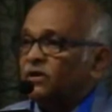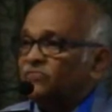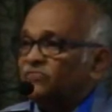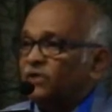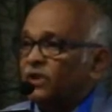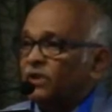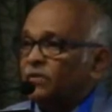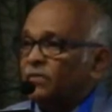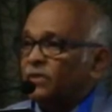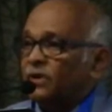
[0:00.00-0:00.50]
of
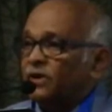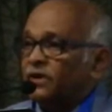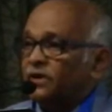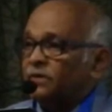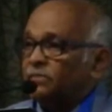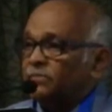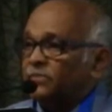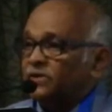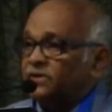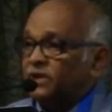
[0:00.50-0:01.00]

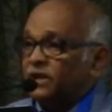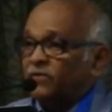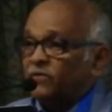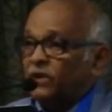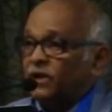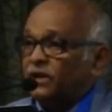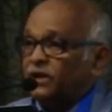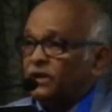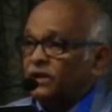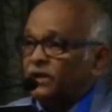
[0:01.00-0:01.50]
Ramayana might have
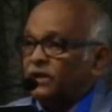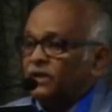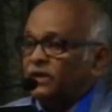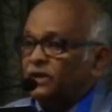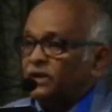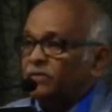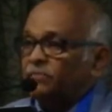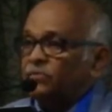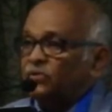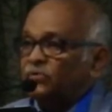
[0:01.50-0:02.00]
had
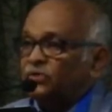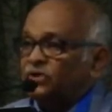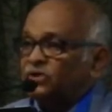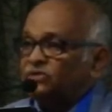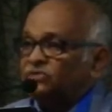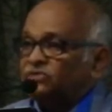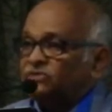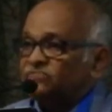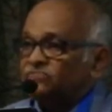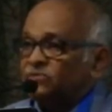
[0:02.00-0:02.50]
a
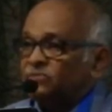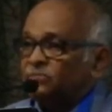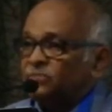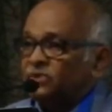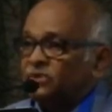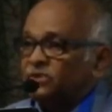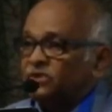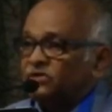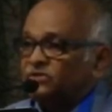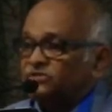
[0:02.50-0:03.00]
mutation of the
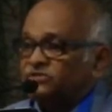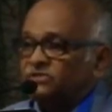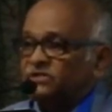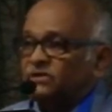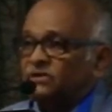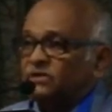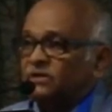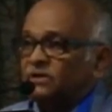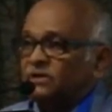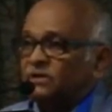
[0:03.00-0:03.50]
period
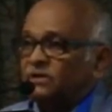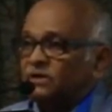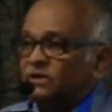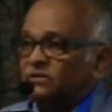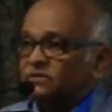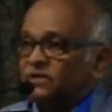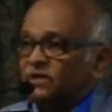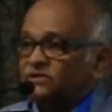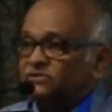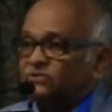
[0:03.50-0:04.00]
gene.
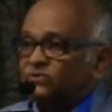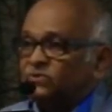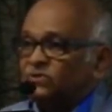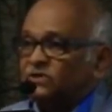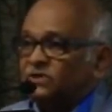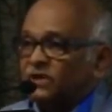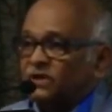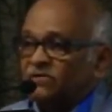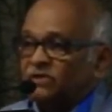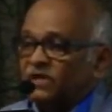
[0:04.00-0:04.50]
That's the
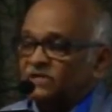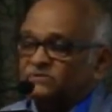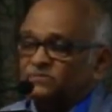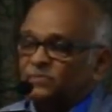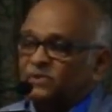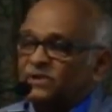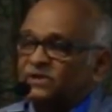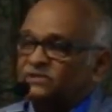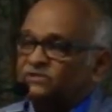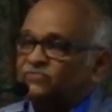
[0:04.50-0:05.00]
only
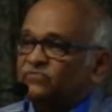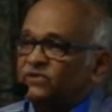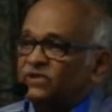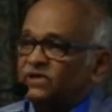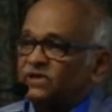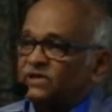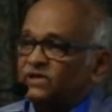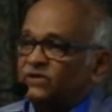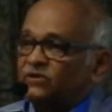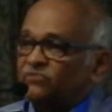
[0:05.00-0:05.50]
explanation we
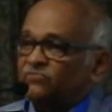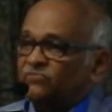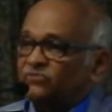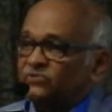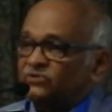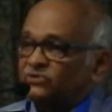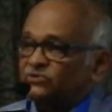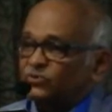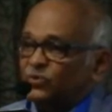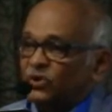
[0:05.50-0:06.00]
can give
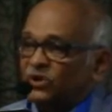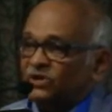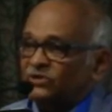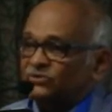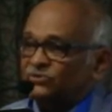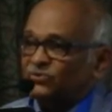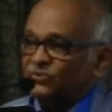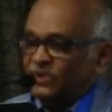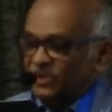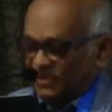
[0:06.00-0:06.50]
for this
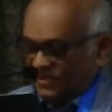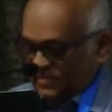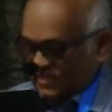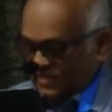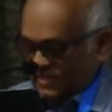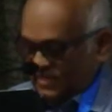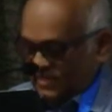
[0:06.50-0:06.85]
Oracanthunia.